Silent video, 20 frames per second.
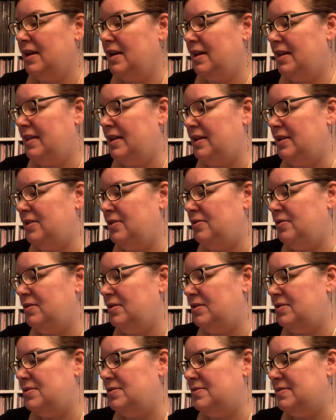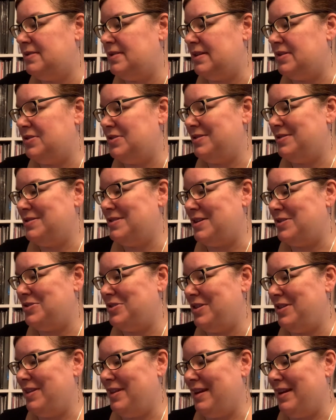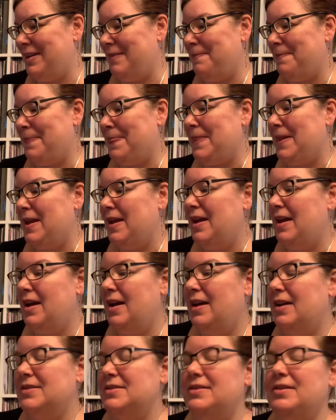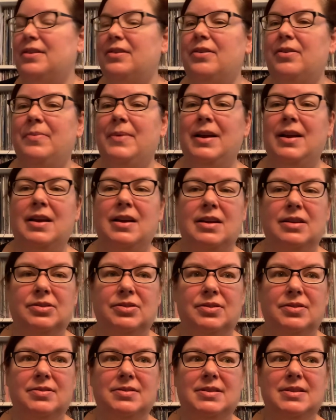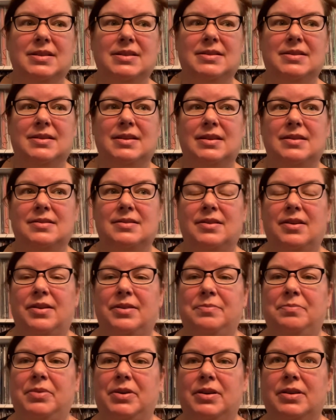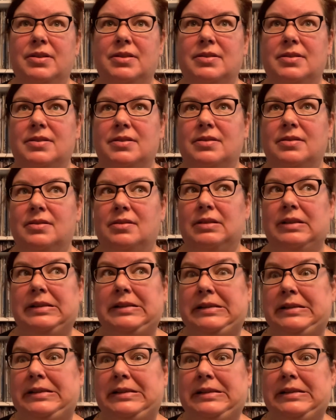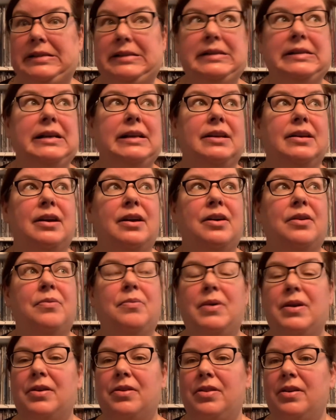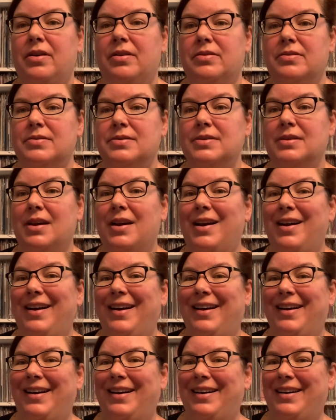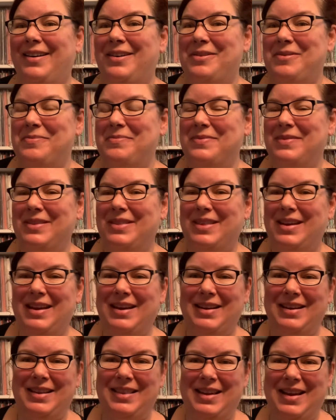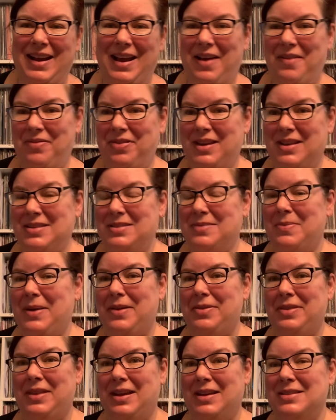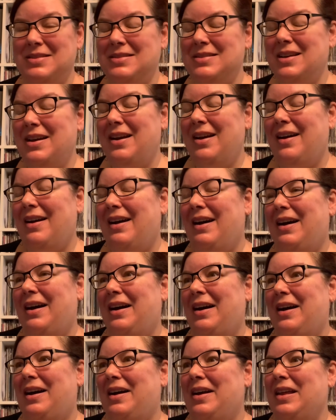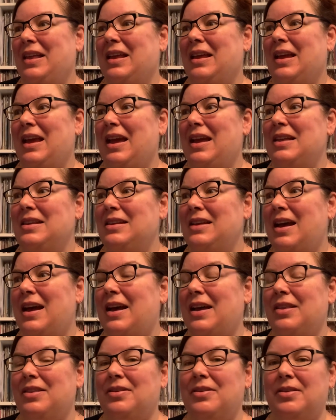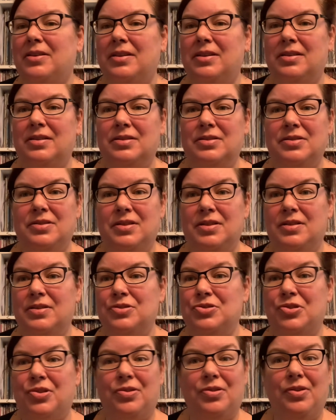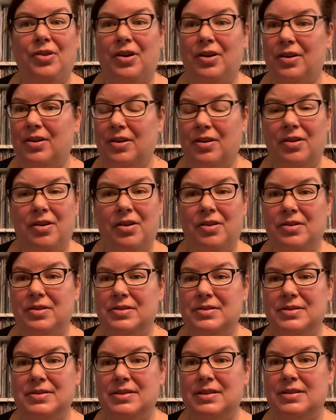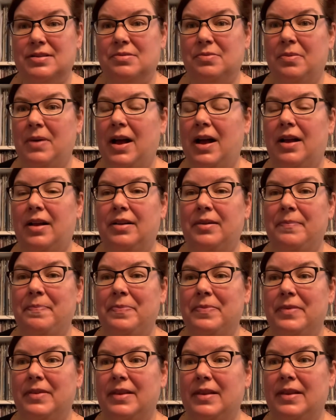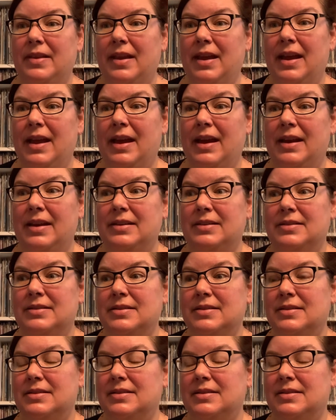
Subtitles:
that you do such a thing. So, oh my gosh, there's these things called books. I know, what are those? That have things about this, and yeah, there are journal articles as well, and